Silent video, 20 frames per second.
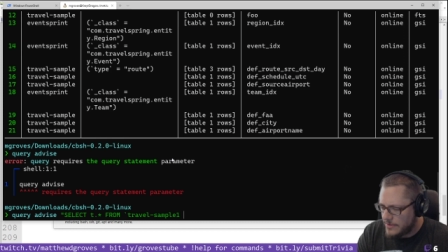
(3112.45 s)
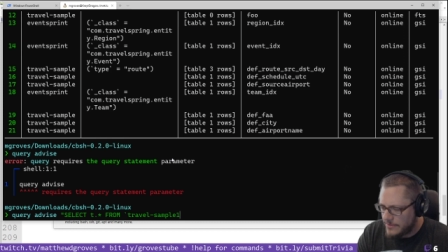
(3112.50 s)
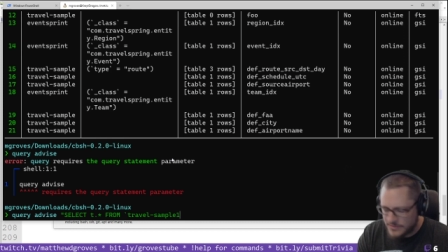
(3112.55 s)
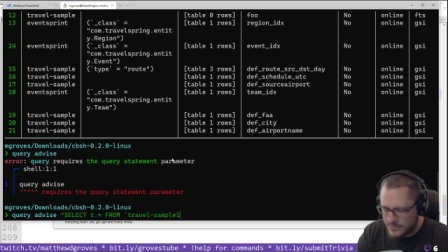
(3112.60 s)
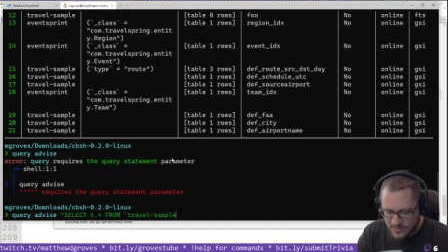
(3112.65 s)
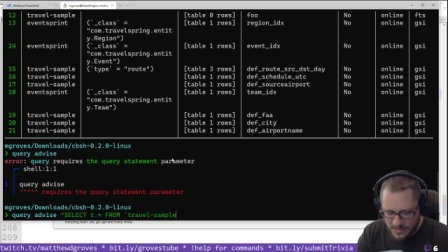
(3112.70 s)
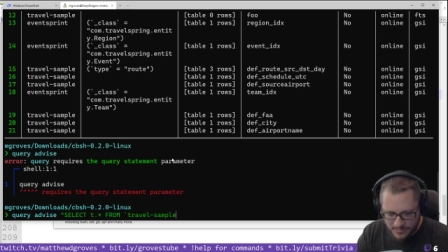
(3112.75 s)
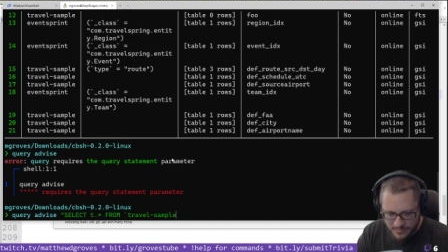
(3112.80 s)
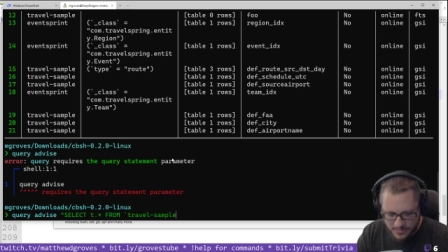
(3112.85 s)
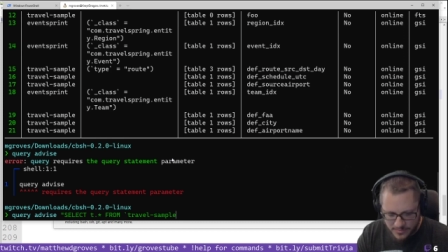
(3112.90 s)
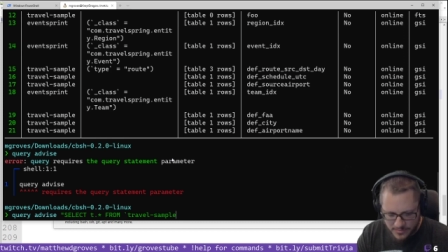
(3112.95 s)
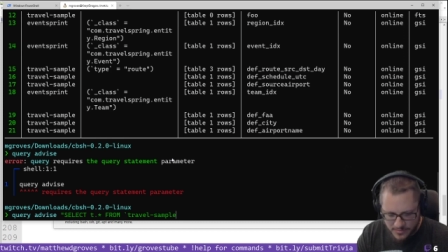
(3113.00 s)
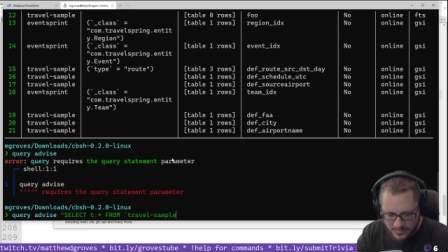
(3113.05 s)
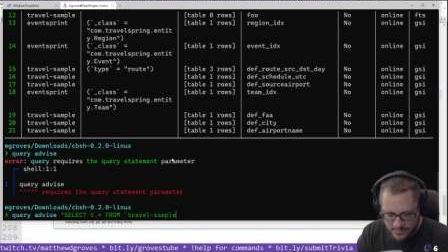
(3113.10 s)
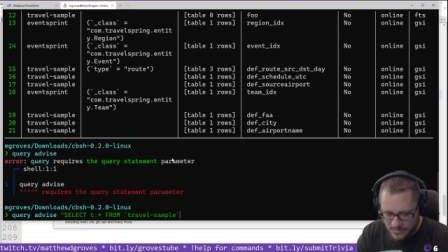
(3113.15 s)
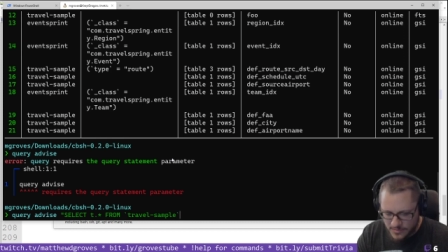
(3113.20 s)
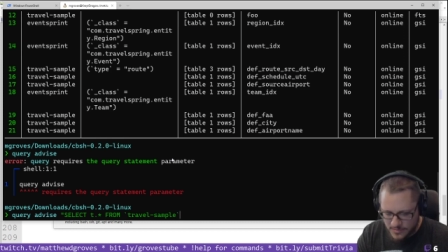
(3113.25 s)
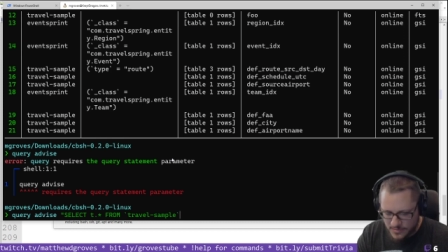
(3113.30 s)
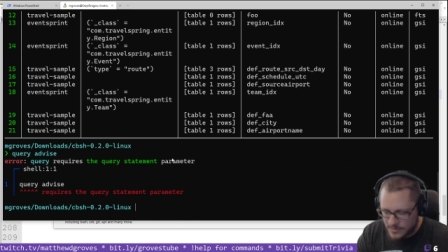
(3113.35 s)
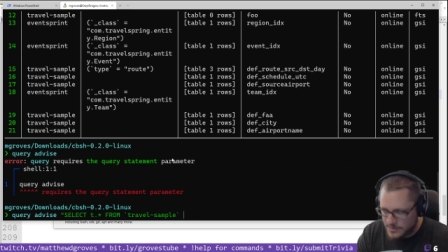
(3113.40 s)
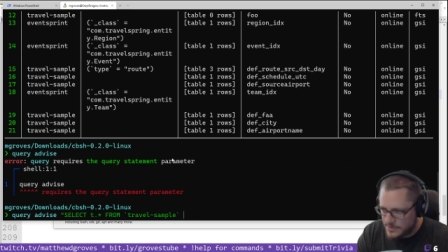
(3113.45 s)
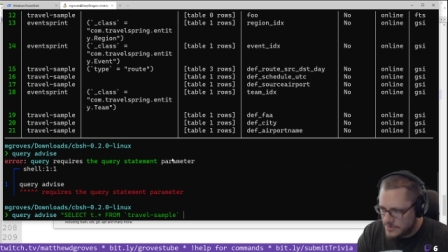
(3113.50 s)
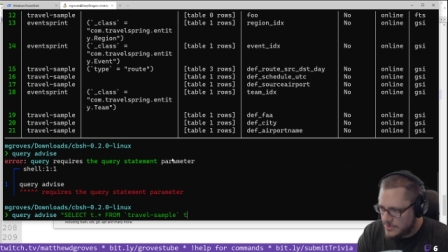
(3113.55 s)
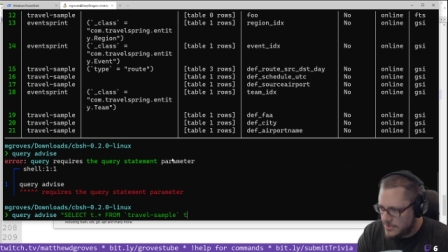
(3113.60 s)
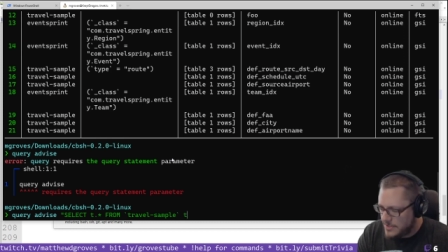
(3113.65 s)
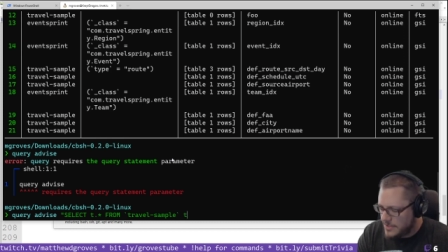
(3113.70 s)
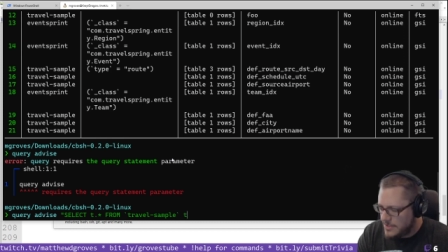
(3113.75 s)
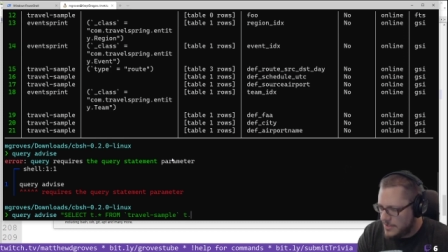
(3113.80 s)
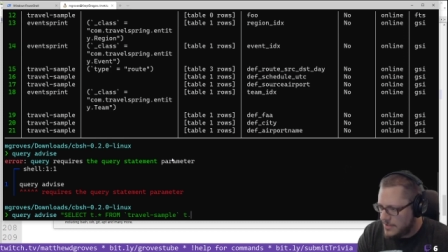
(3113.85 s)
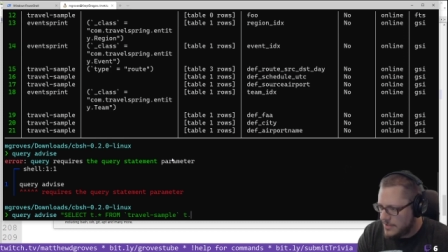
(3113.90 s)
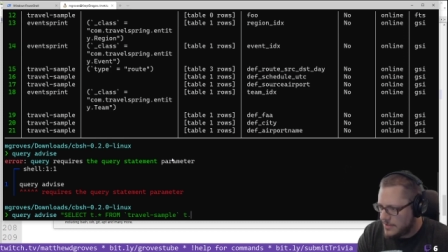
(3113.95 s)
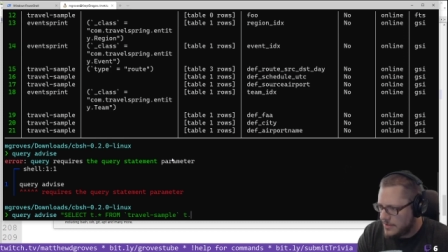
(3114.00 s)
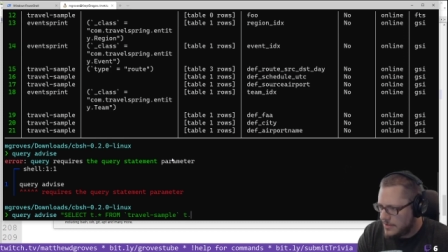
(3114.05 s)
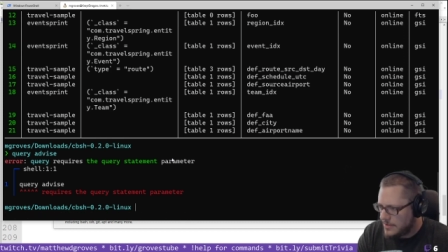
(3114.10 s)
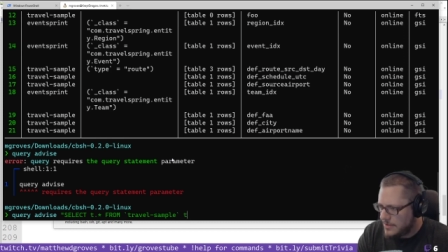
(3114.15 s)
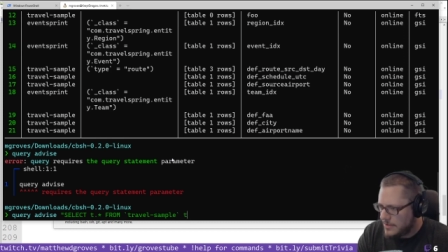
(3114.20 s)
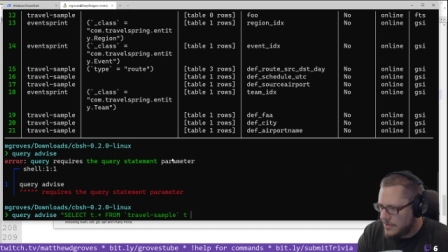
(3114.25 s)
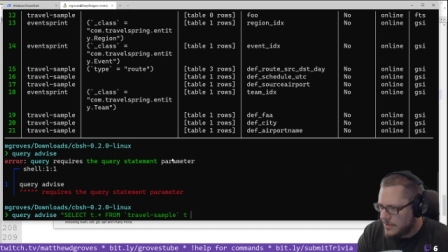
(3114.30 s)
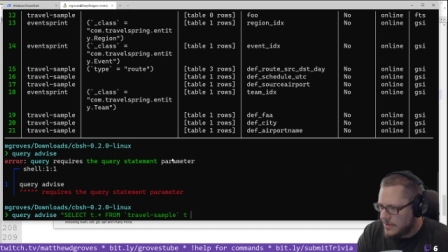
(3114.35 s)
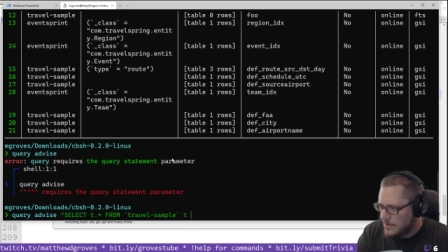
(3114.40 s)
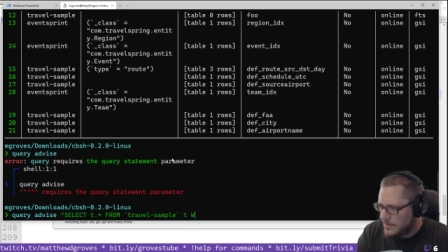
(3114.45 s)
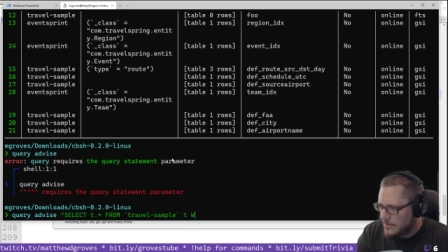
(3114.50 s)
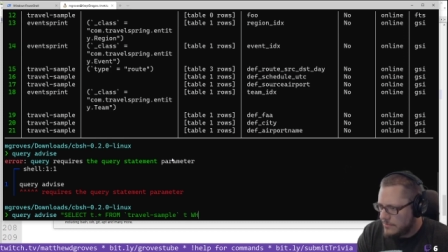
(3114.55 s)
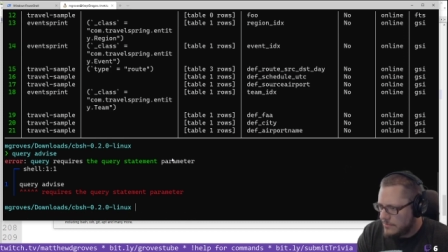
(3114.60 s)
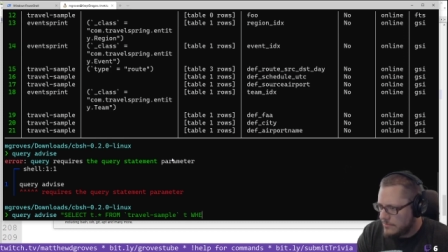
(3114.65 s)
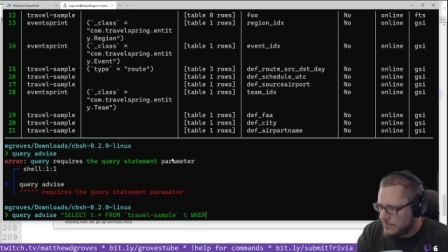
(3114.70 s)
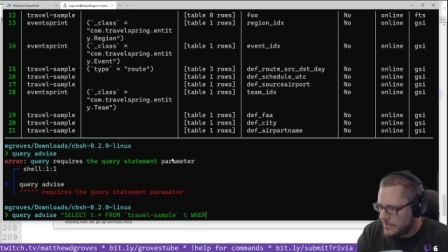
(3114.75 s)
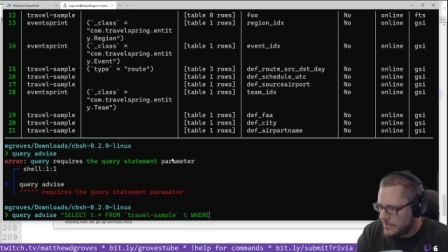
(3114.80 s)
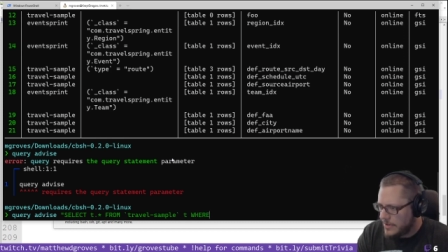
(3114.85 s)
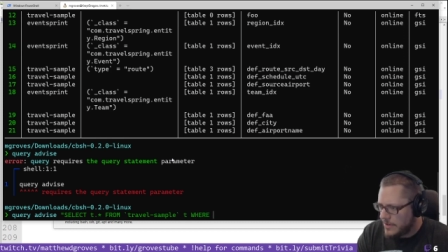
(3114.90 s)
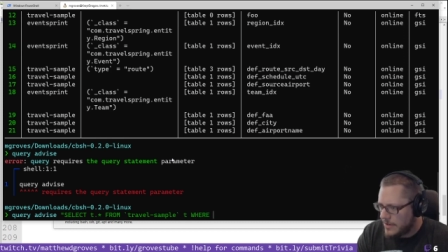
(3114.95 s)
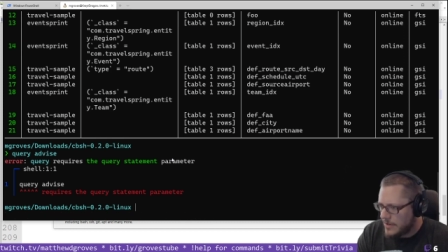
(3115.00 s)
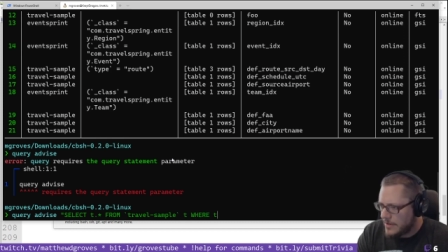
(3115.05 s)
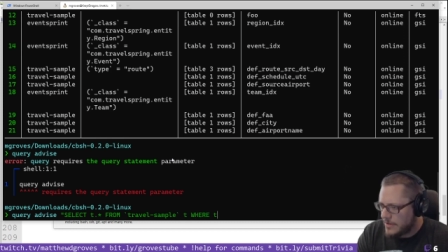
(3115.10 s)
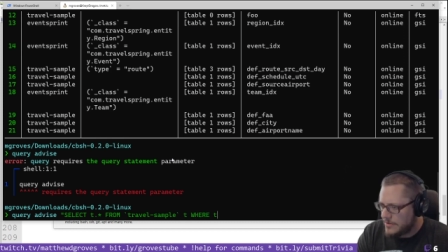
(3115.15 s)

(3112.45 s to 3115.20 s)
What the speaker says: Sample t, where